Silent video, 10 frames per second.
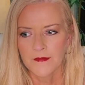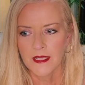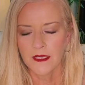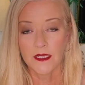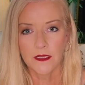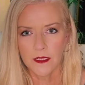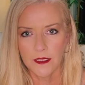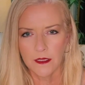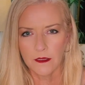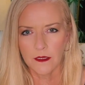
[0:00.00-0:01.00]

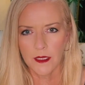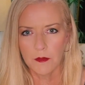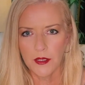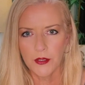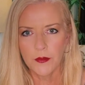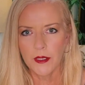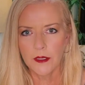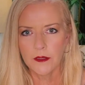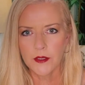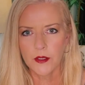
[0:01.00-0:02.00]
intensity that they've been doing,
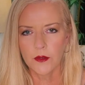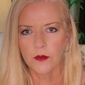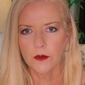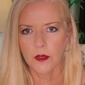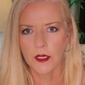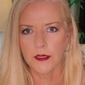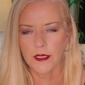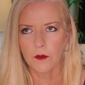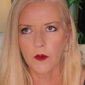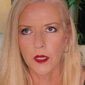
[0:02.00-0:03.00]
so on day
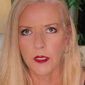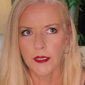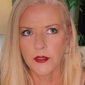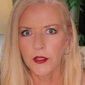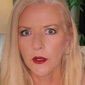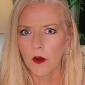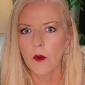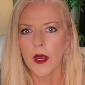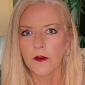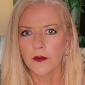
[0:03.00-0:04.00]
1, it took a
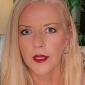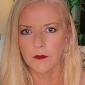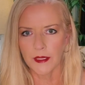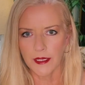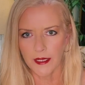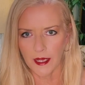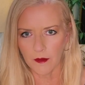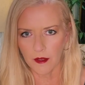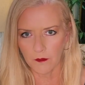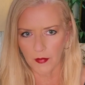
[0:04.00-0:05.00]
while for them to get
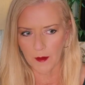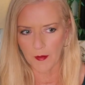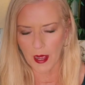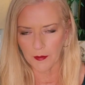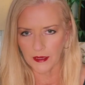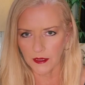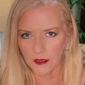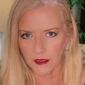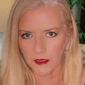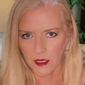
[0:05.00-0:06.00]
my mapping
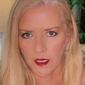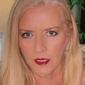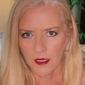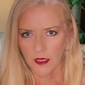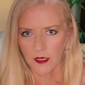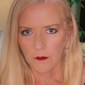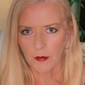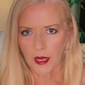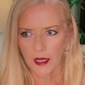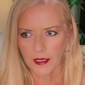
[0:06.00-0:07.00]
done
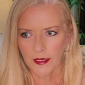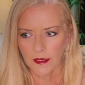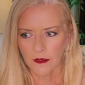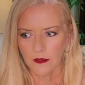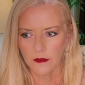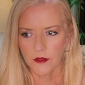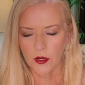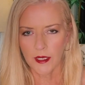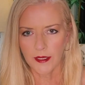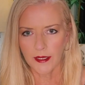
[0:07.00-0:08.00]
by
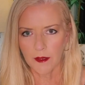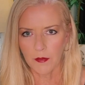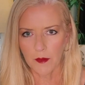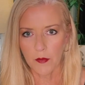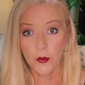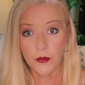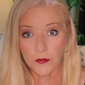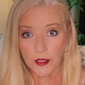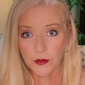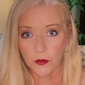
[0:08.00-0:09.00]
trying to get my motor
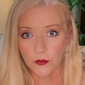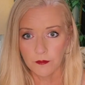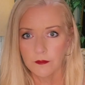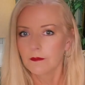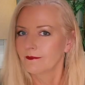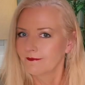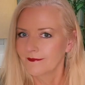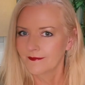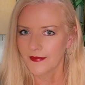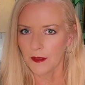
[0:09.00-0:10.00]
threshold,
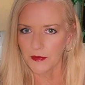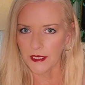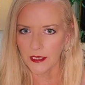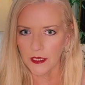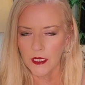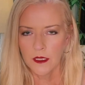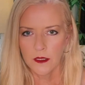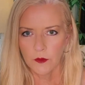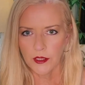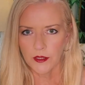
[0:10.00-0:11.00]
MT,
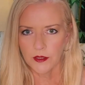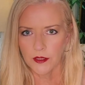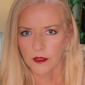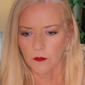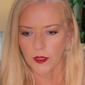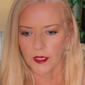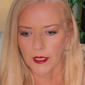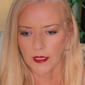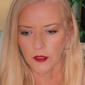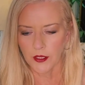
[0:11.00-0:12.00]
which is when they
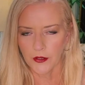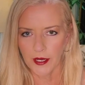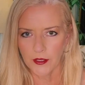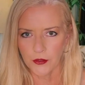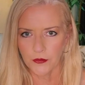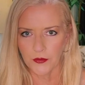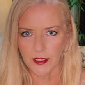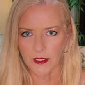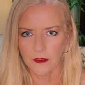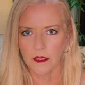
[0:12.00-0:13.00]
look at your hands or
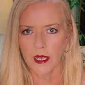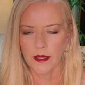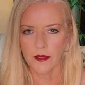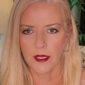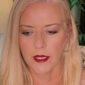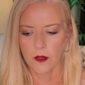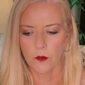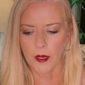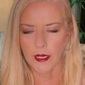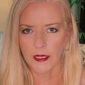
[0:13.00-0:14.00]
feet and they are
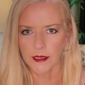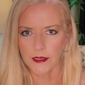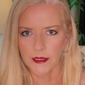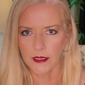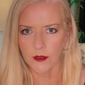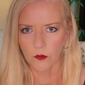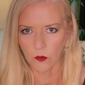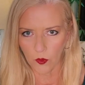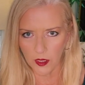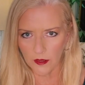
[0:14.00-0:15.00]
waiting to see
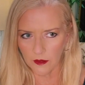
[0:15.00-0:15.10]
what